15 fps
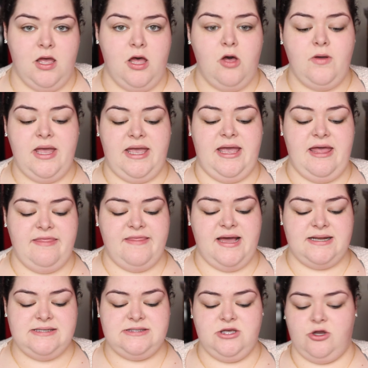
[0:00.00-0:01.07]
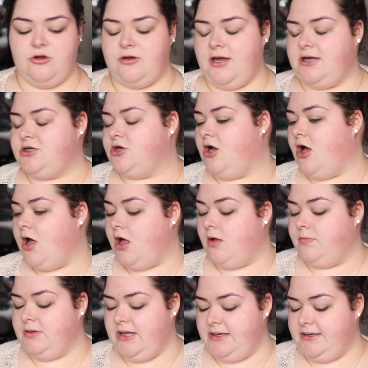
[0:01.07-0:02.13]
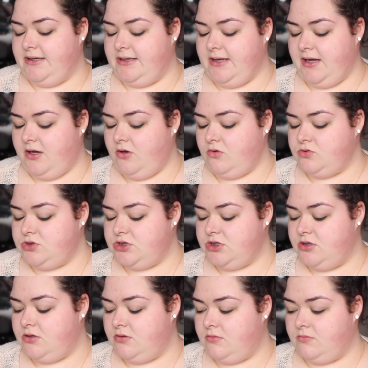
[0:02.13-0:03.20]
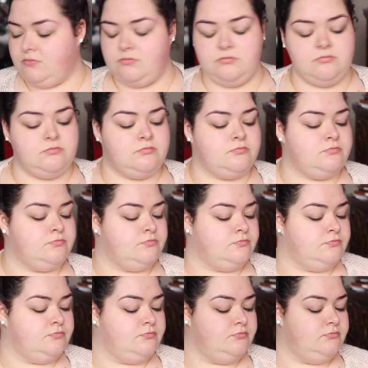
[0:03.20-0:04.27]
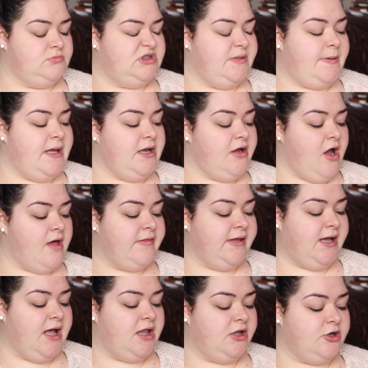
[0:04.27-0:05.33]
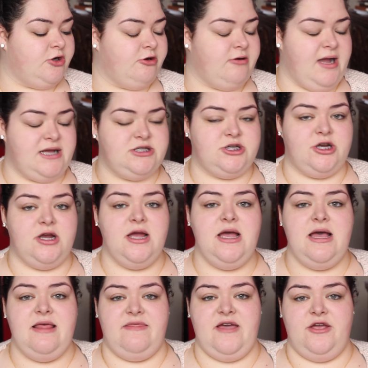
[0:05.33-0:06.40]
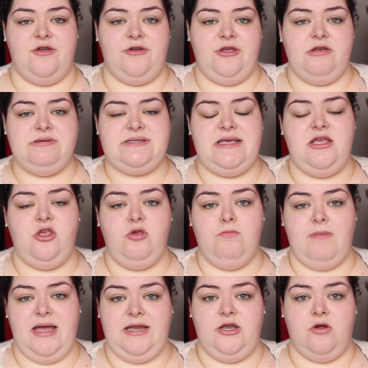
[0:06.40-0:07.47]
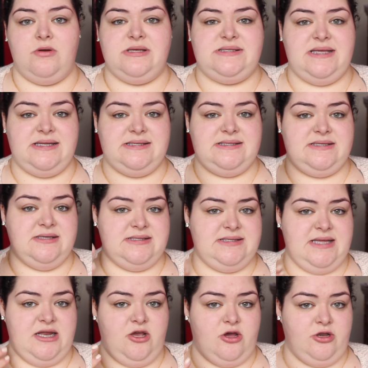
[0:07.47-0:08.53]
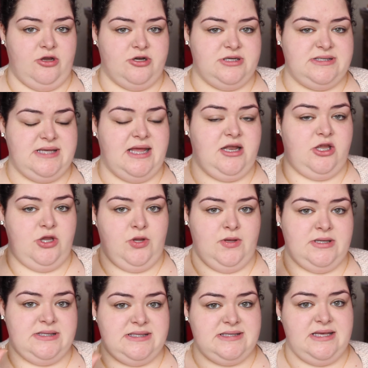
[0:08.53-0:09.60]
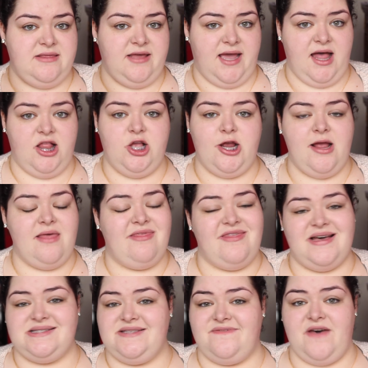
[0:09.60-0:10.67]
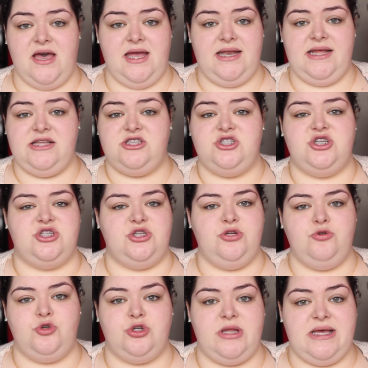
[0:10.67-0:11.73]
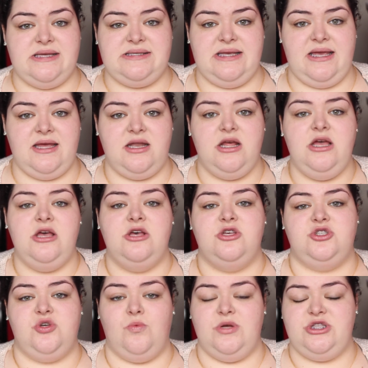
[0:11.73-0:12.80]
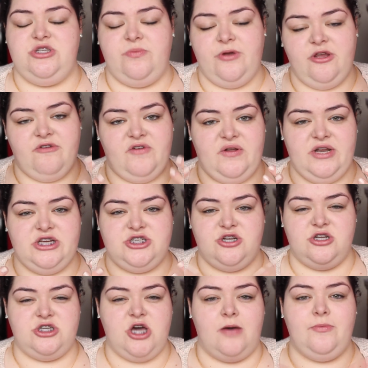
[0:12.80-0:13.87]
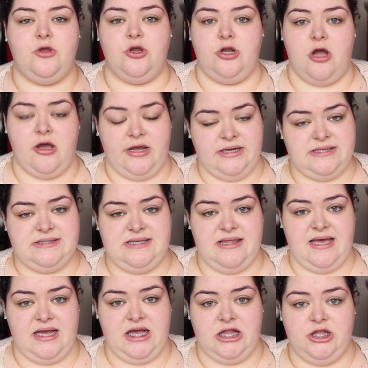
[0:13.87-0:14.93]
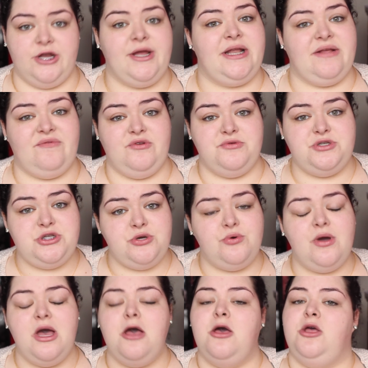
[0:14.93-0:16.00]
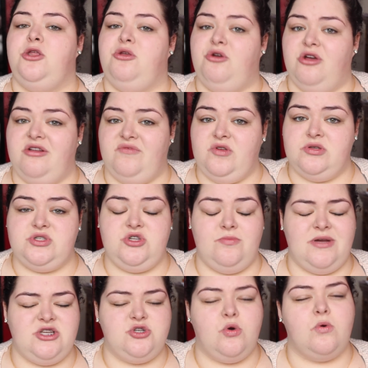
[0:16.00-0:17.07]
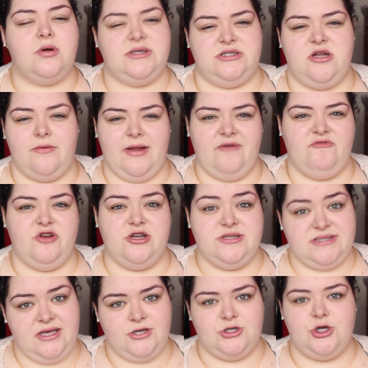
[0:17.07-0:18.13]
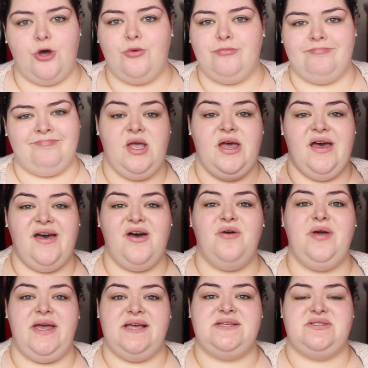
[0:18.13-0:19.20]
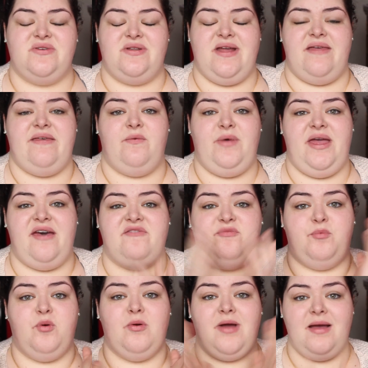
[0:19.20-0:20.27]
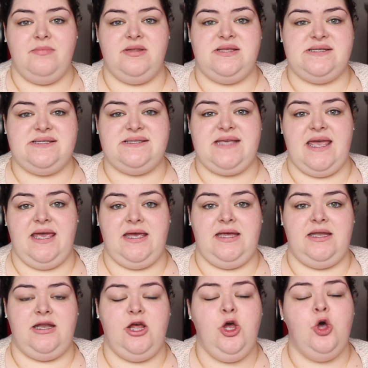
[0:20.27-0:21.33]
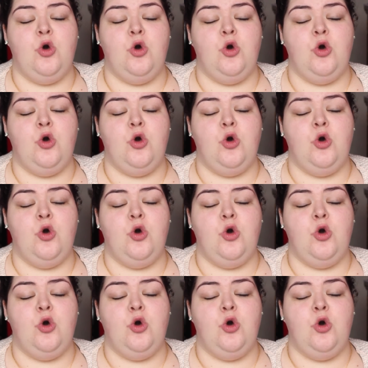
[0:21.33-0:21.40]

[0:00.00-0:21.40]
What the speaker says: Okay, and that is the corrector all blended out. Depending on the color corrector that you're using, you might notice that it's still sitting on your skin and you can see the color. That's fine. It's just neutralizing it. So once you put your foundation on top, you're not going to see that color. And if you do, you could have used too much or it's not right for your skin tone. Okay, so now that we have primed the skin,